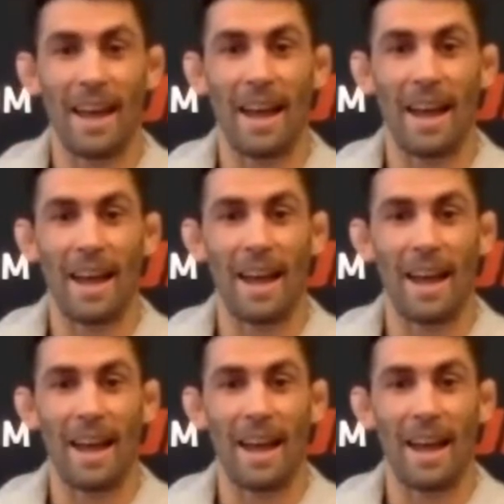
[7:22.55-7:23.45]
not
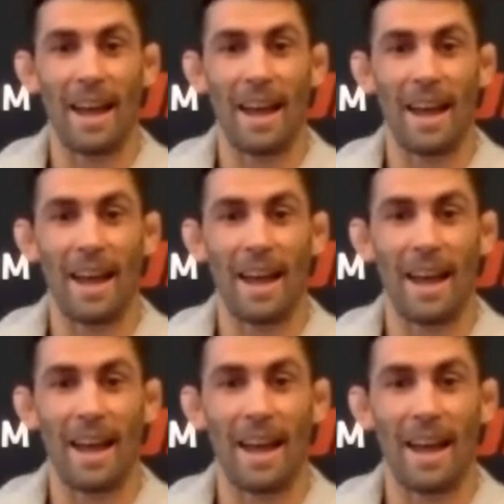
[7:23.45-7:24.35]
that a blowout
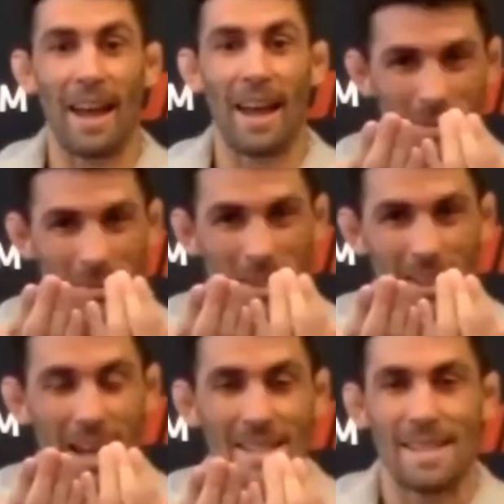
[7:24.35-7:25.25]
or right up to the
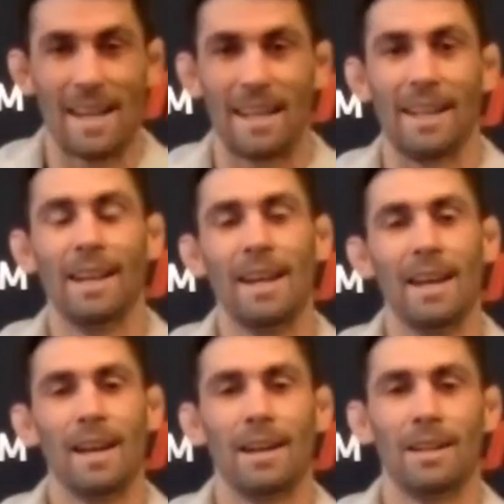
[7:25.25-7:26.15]
last second.
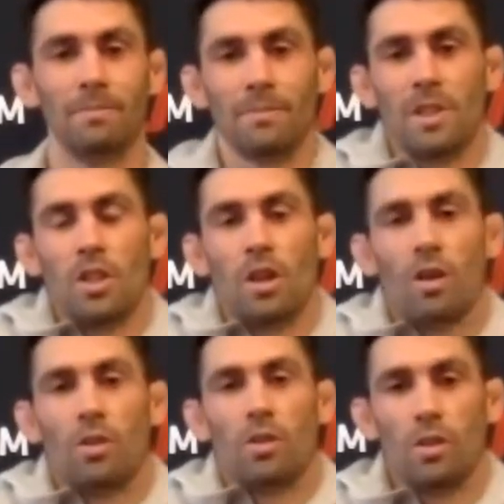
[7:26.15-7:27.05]
Um, you
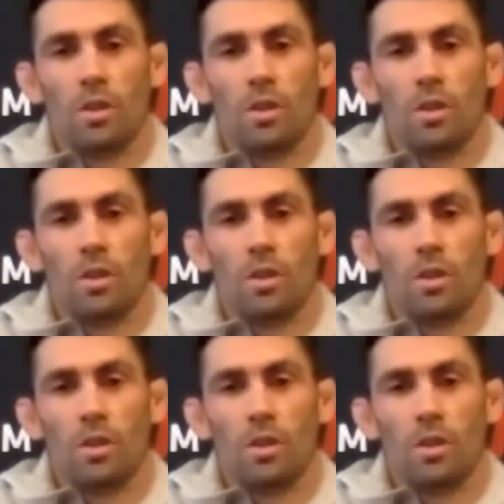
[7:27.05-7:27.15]
don't,